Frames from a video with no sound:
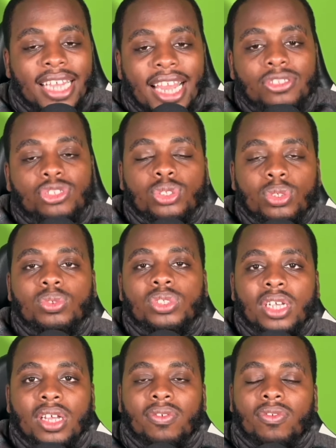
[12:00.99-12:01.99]
that juice
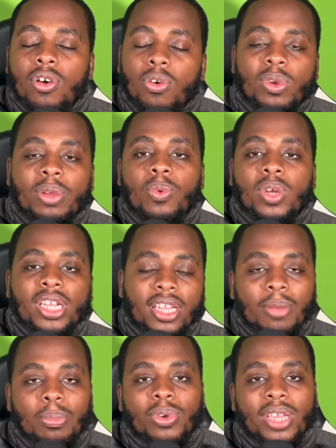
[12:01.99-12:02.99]
of, oh, we won a
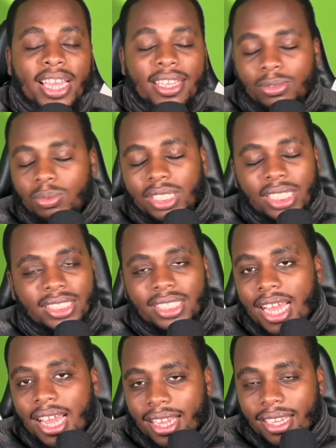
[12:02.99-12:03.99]
couple games with this
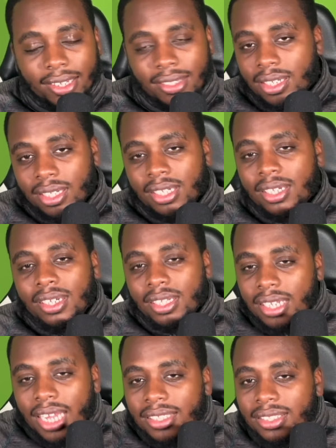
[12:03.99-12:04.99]
guy and
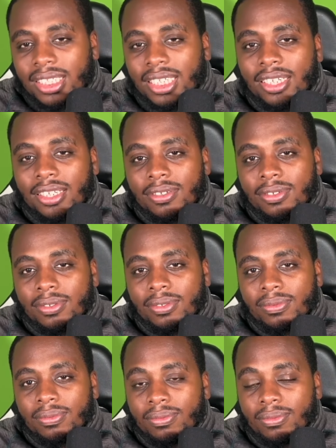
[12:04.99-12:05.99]
that's it.
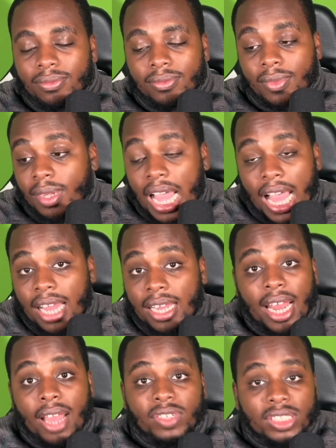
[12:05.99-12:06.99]
I
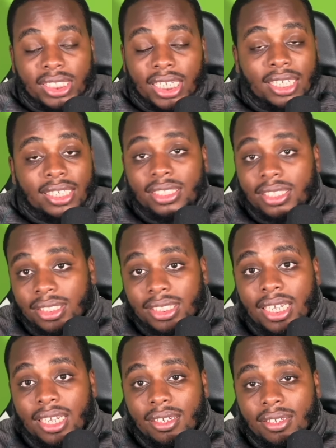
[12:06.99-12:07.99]
never seen it
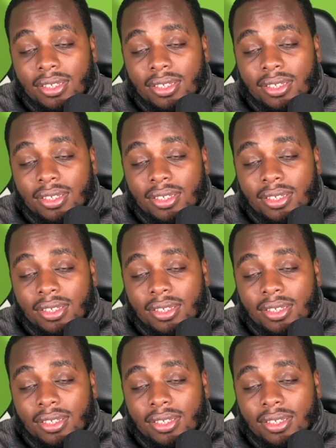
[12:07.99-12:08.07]
succeed.